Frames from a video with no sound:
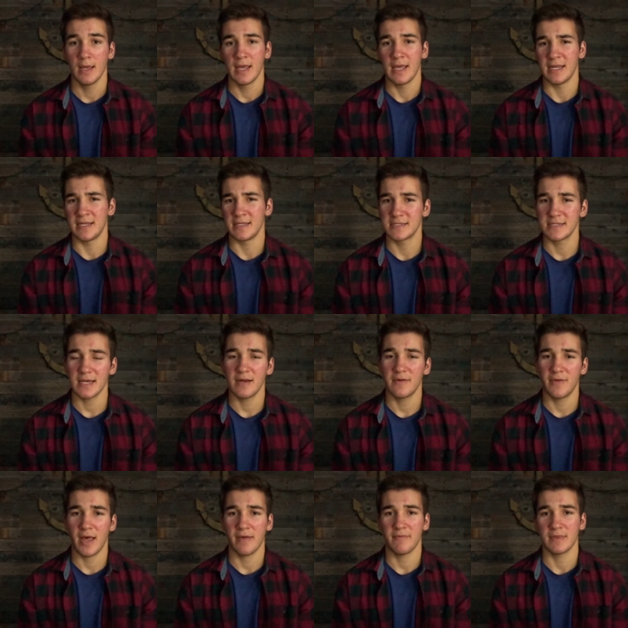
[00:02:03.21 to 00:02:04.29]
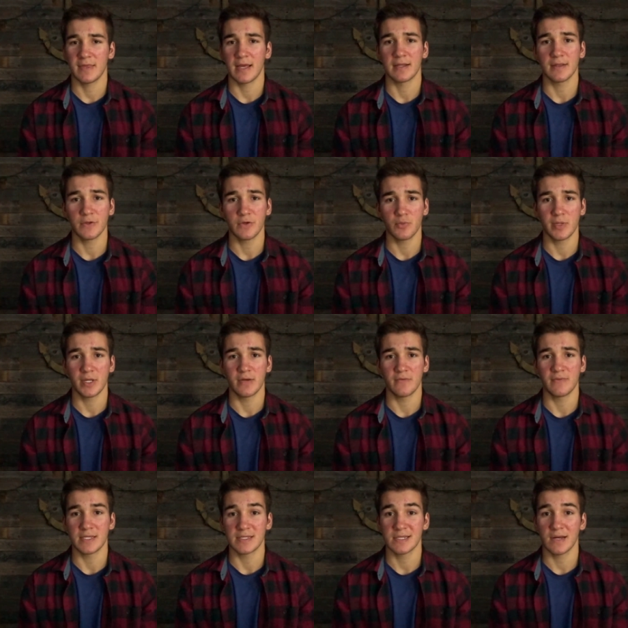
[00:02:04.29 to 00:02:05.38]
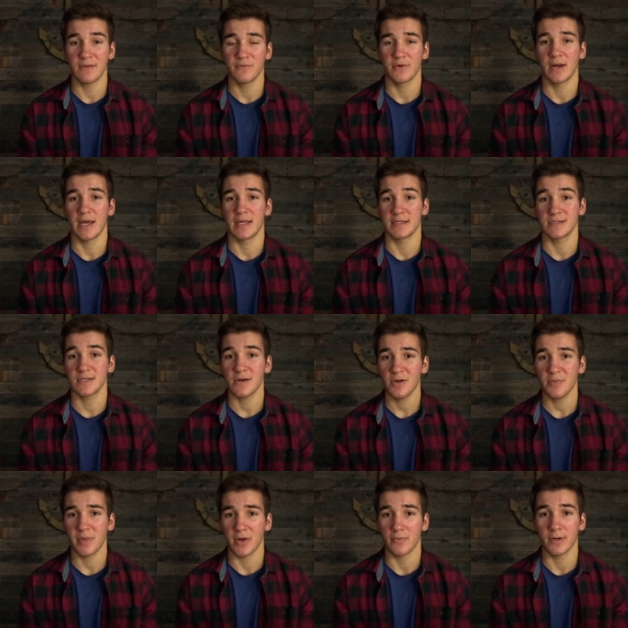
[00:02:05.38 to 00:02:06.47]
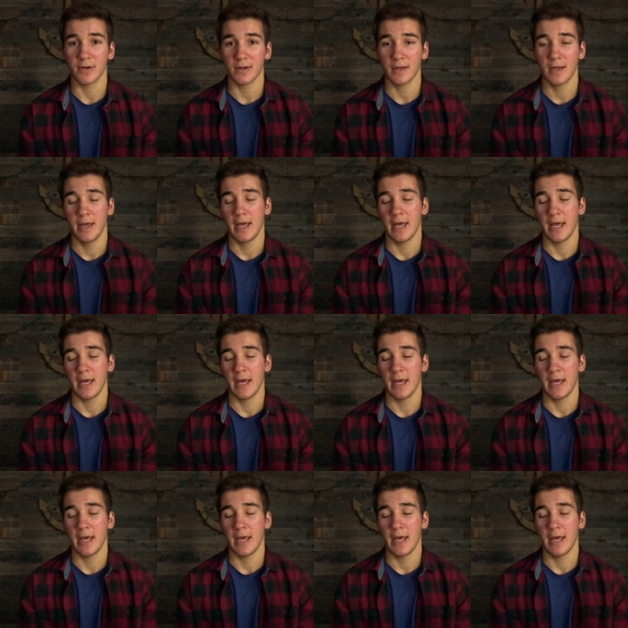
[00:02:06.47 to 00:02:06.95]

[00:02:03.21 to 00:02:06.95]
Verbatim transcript: And instead of having that little bit of discomfort at the start of my work,